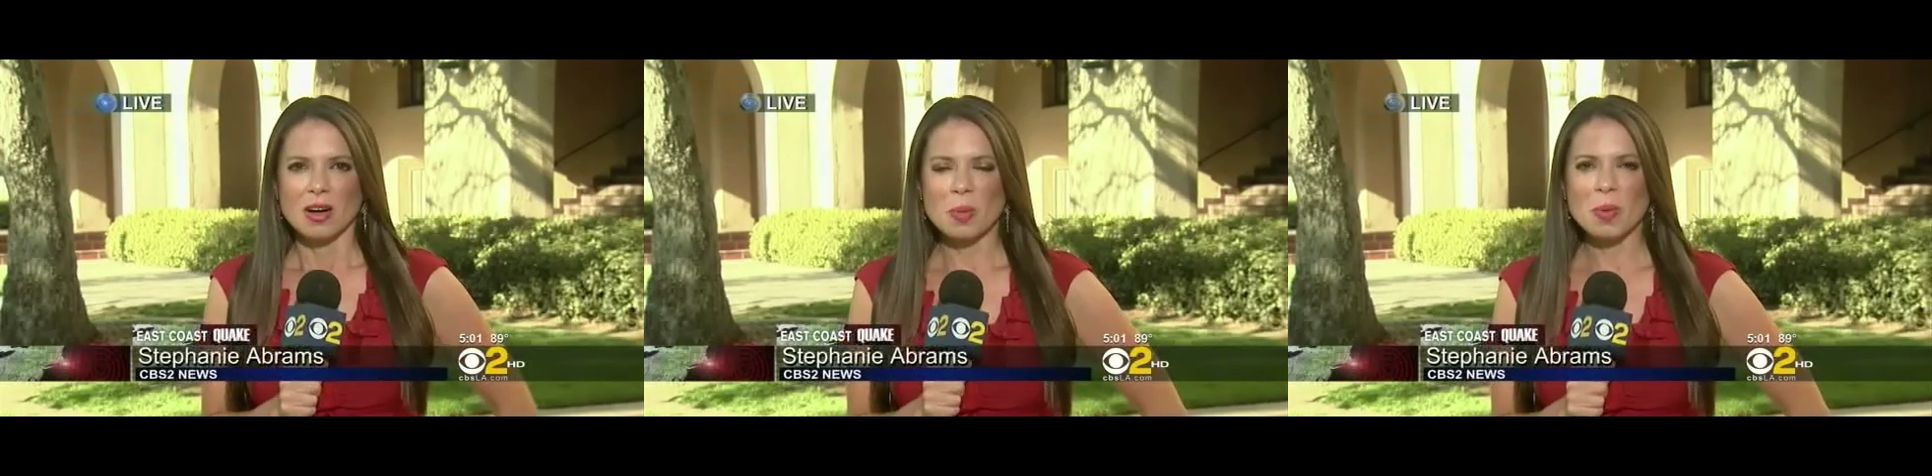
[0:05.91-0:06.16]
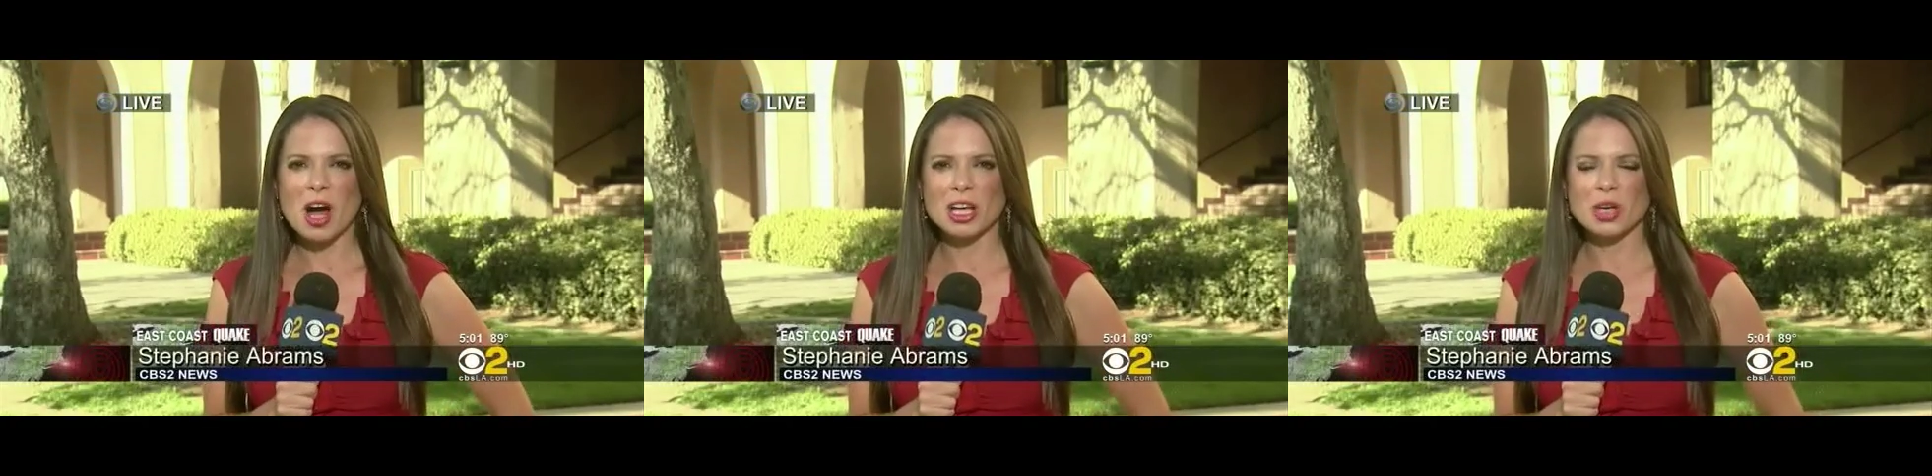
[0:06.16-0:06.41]

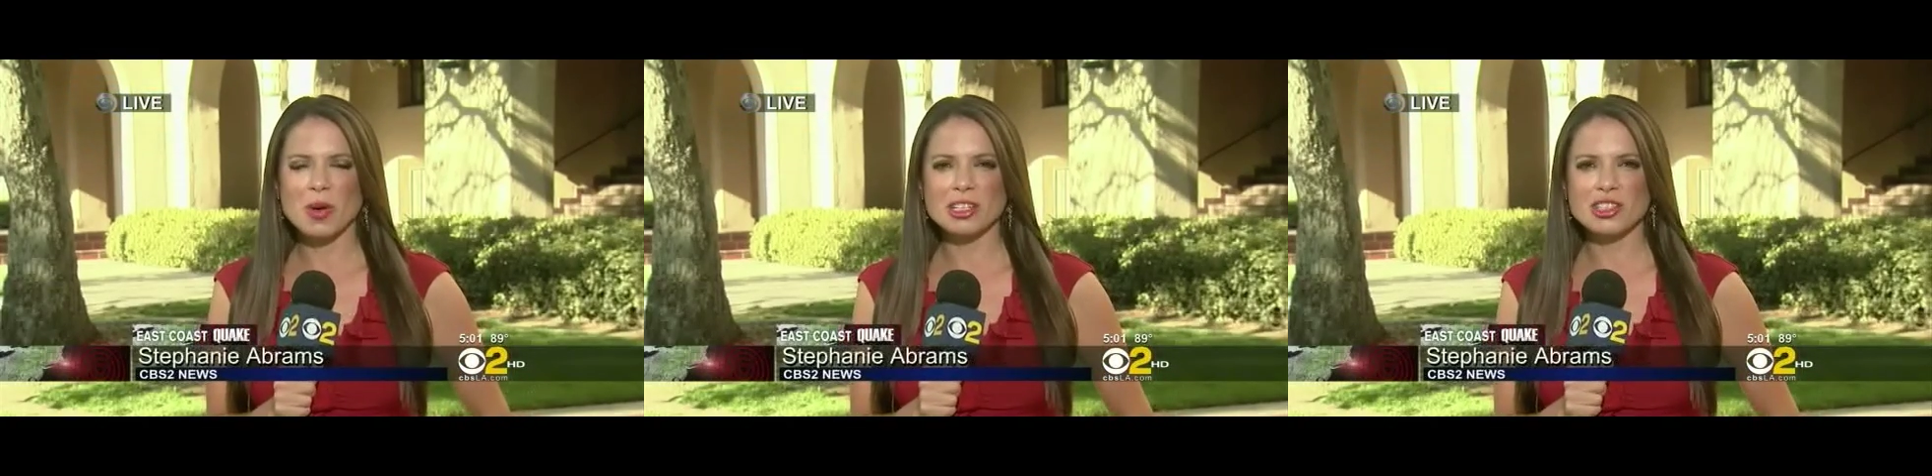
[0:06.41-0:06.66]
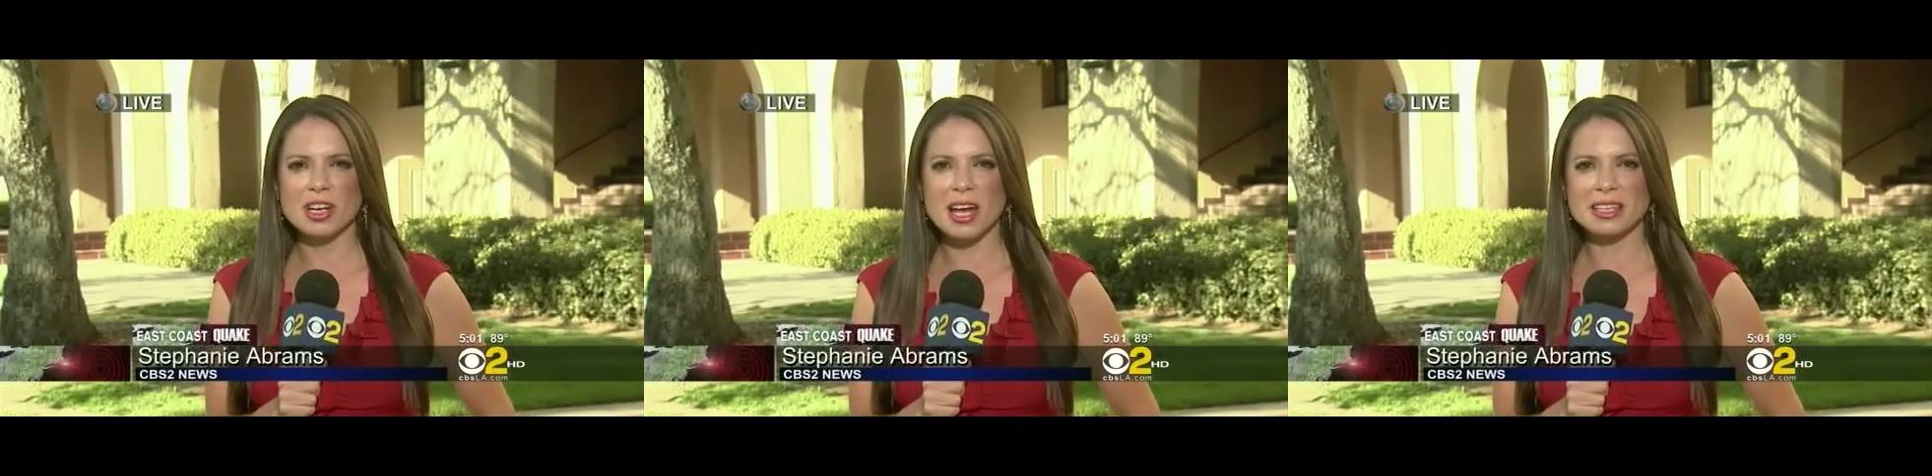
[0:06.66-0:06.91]
Well, Paul,
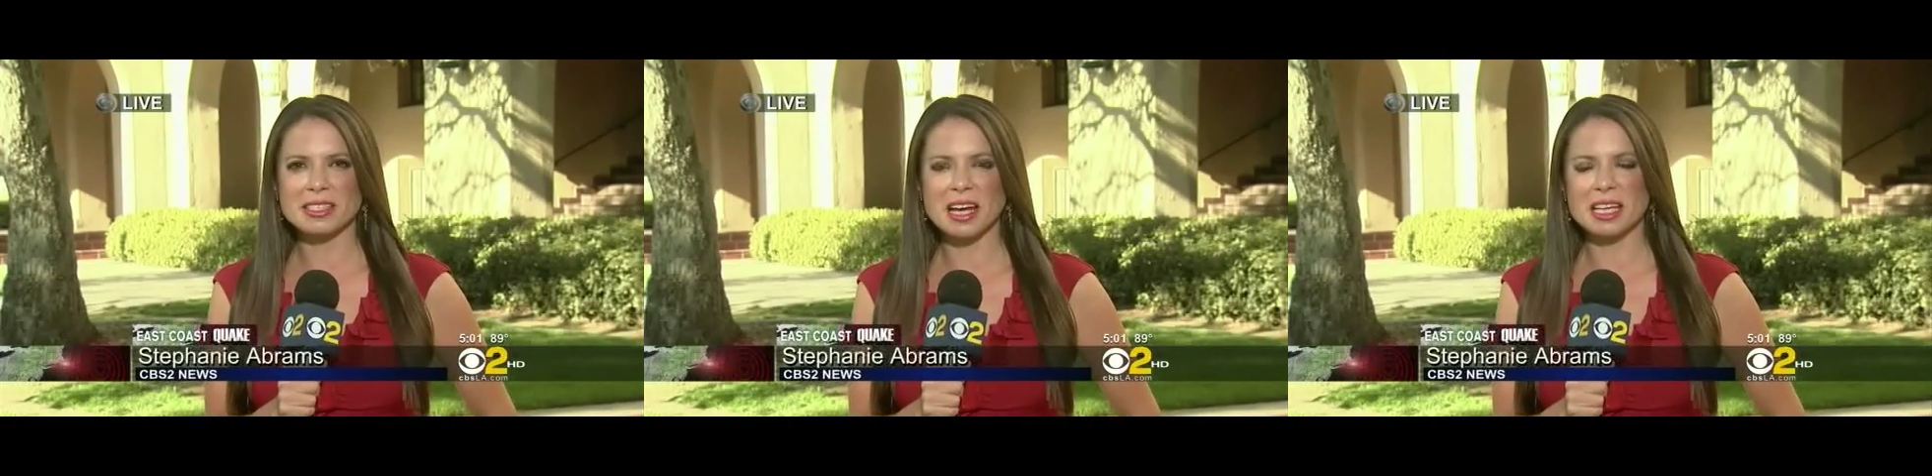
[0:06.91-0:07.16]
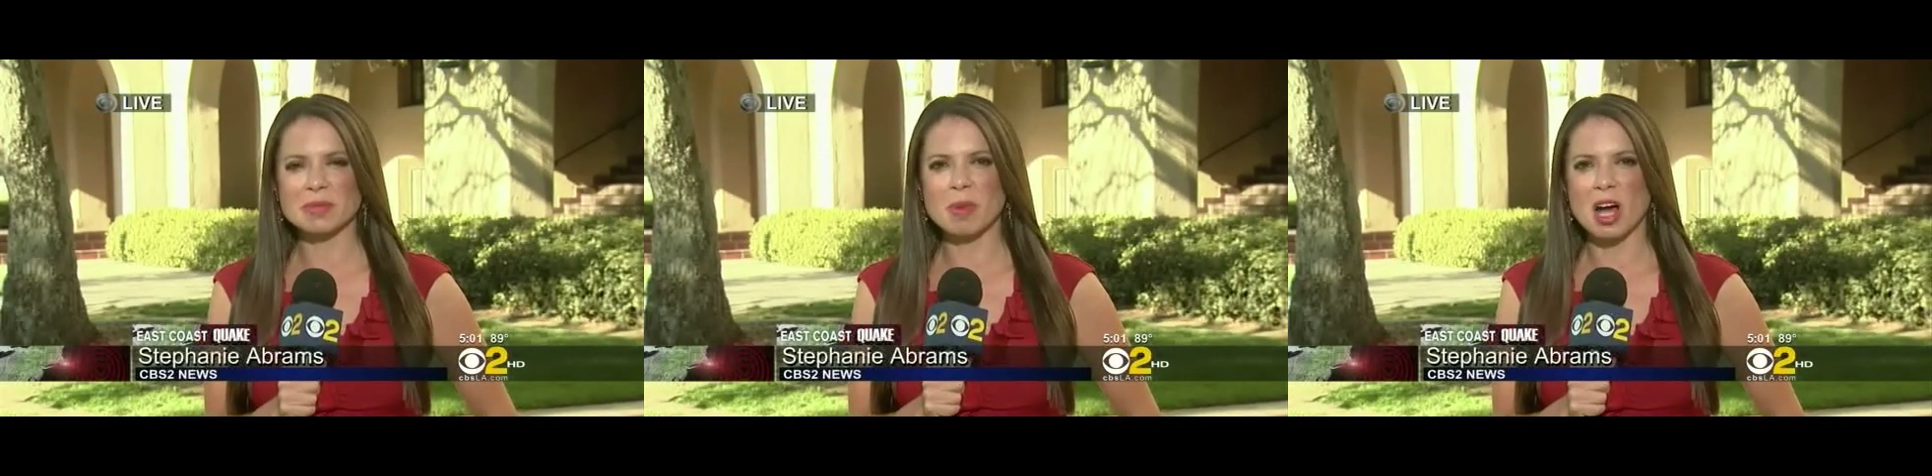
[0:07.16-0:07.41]
USGS
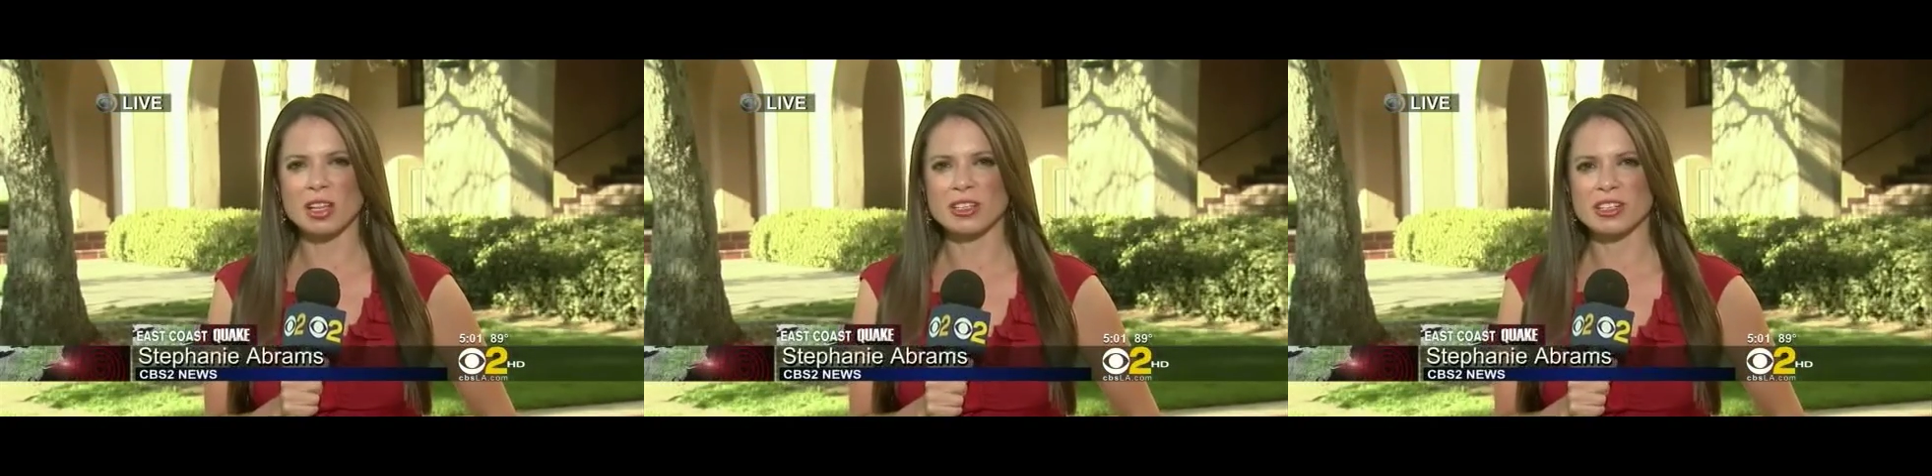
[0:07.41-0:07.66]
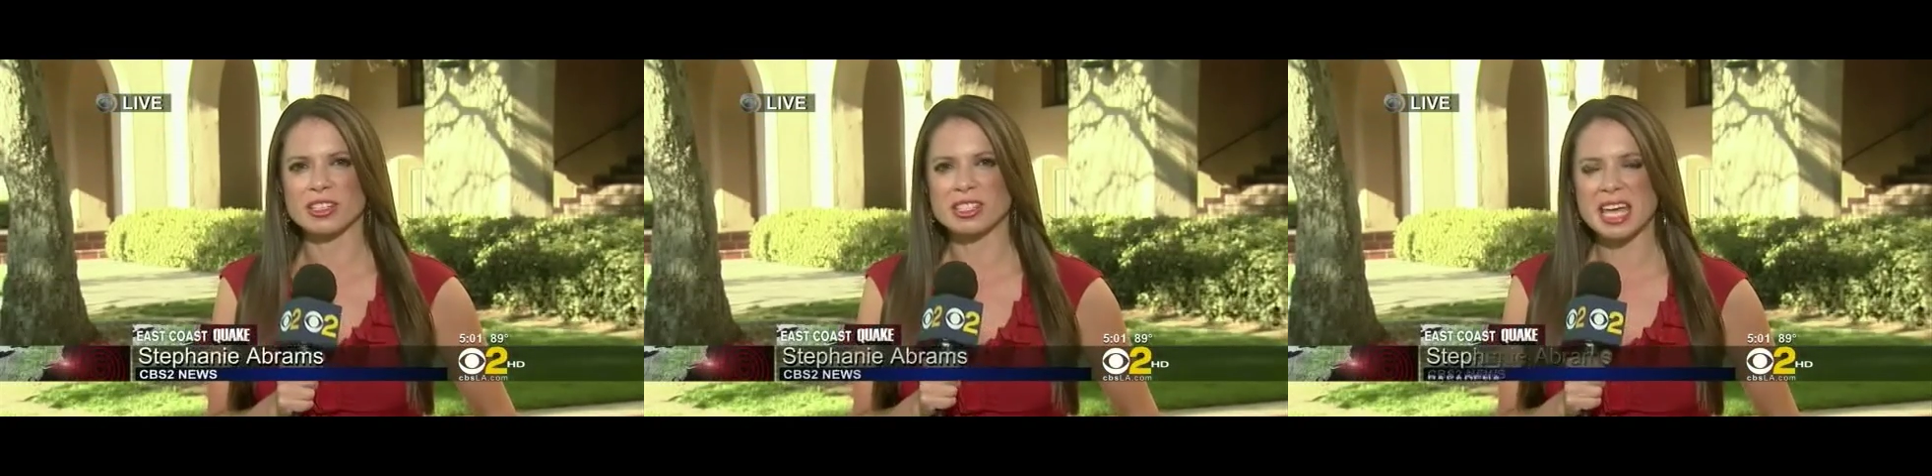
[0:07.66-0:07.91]

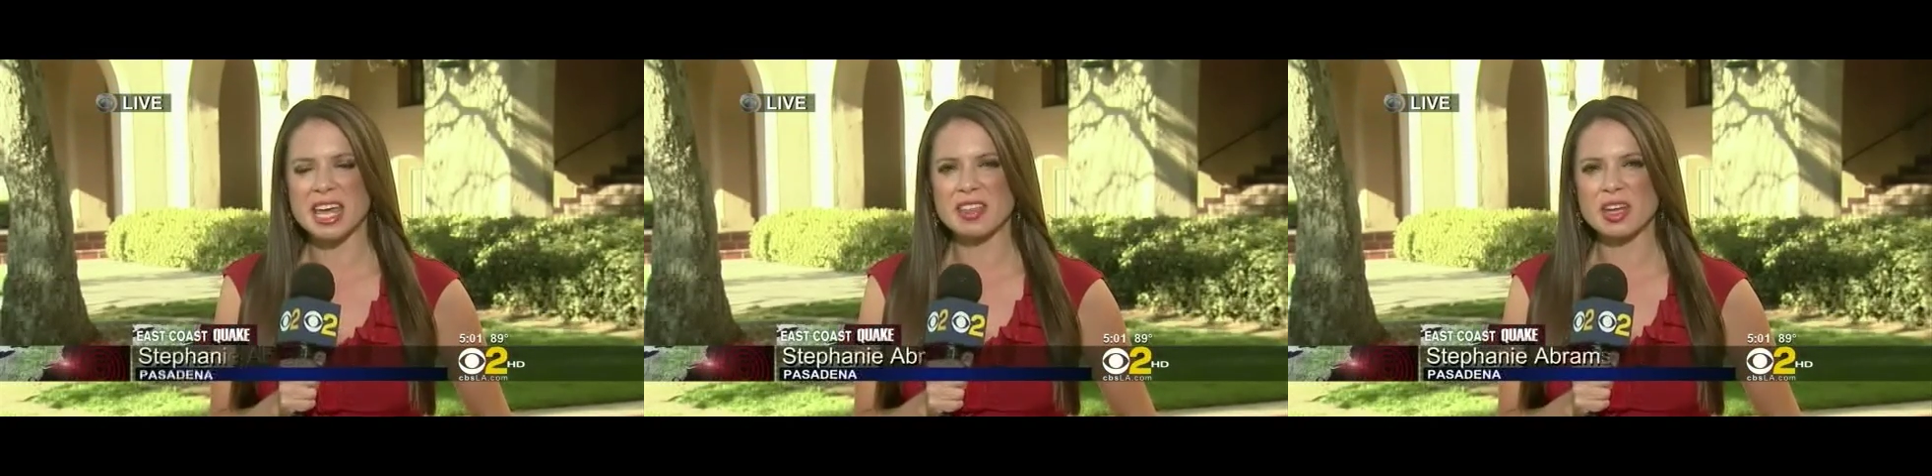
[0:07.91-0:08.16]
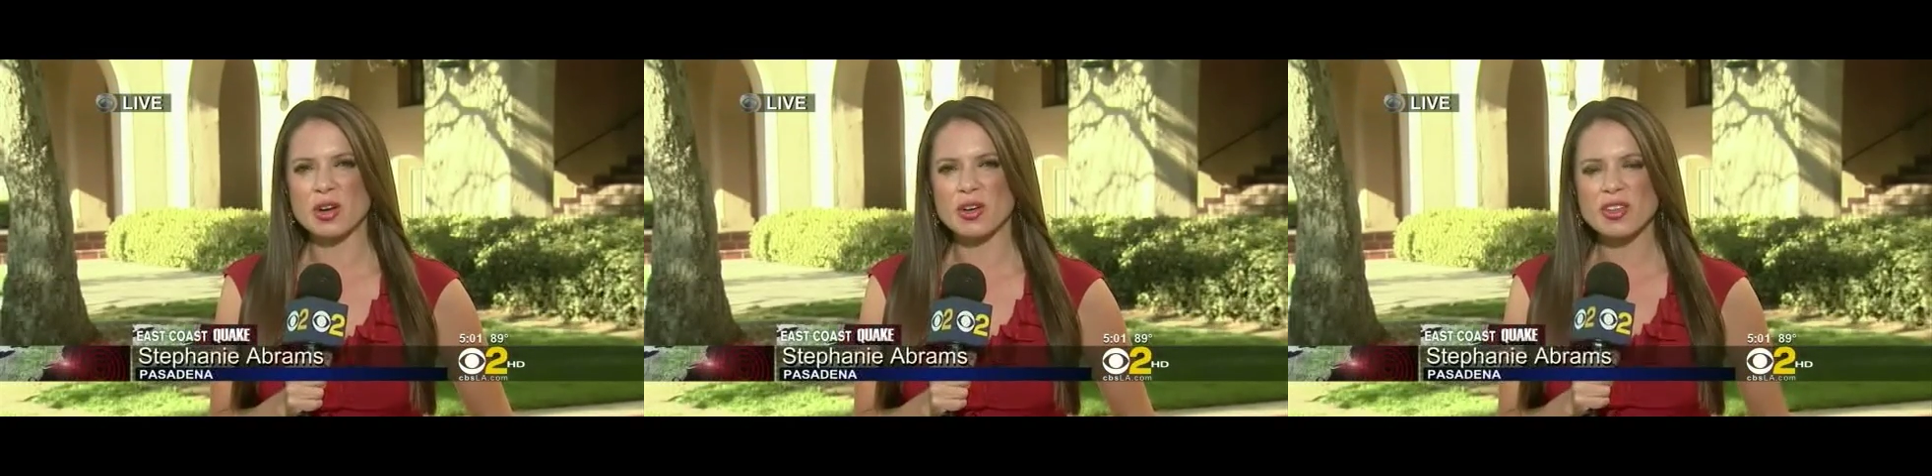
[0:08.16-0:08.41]
seismologists say
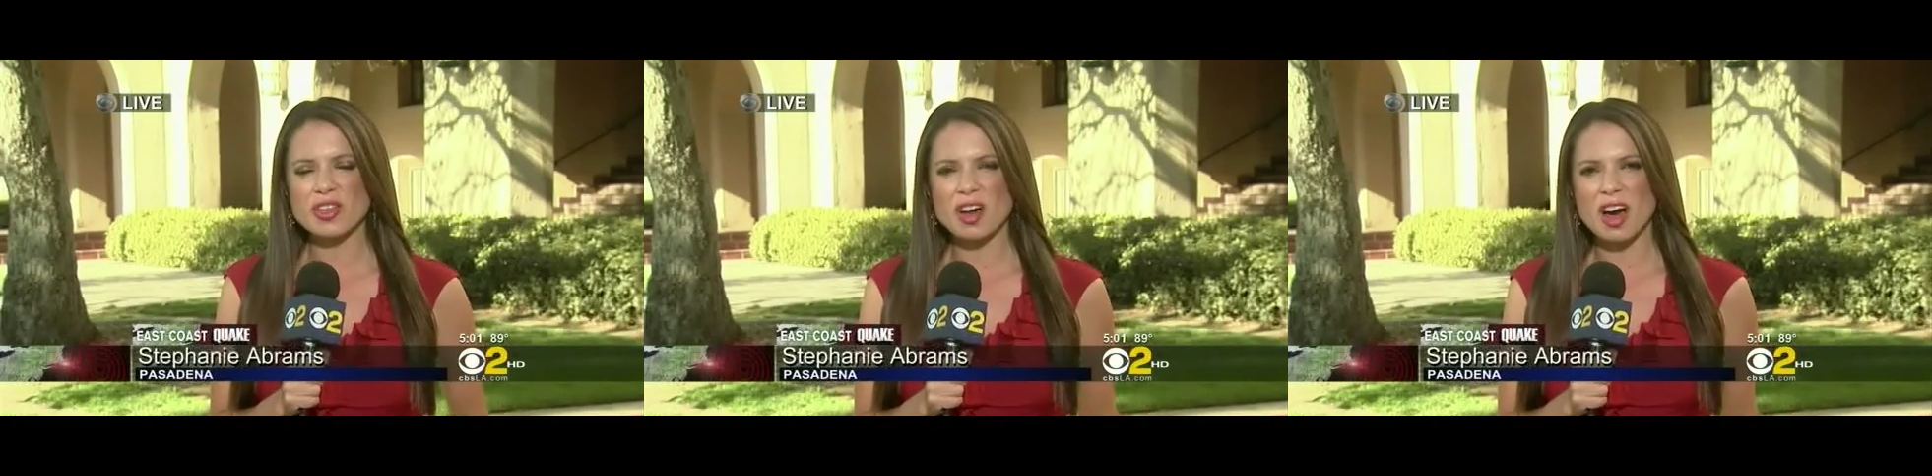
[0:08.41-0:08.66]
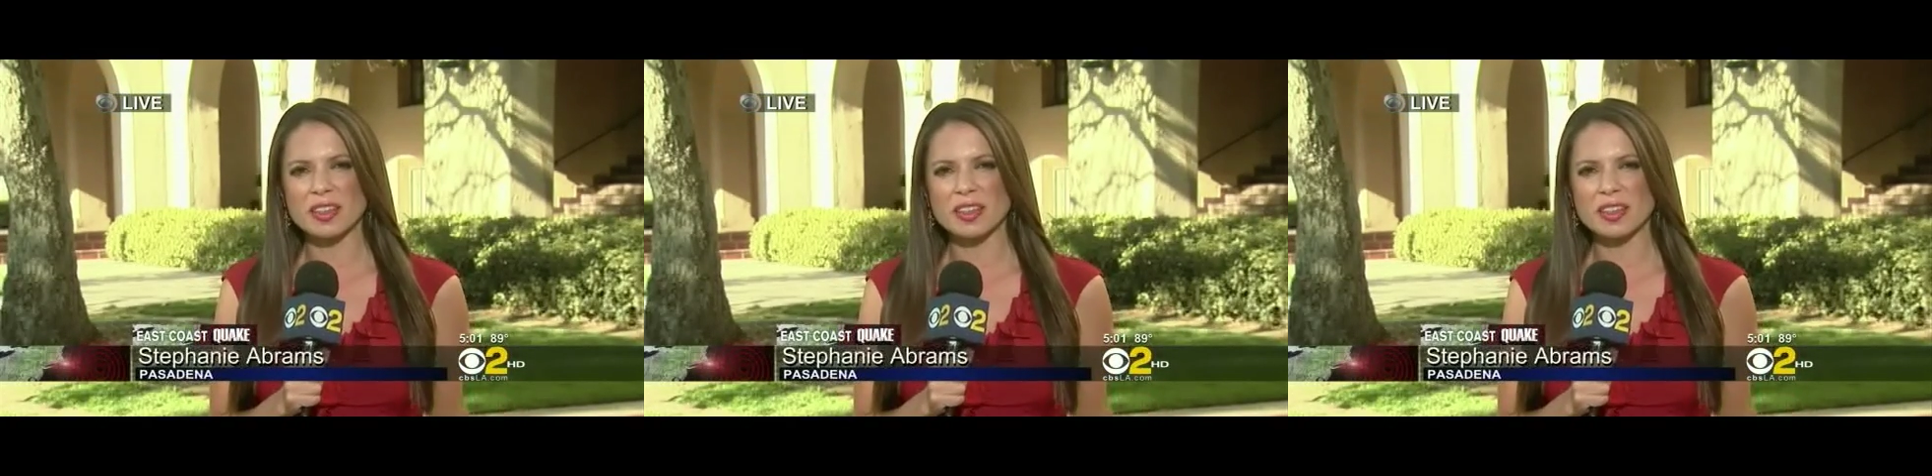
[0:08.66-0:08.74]
the Earth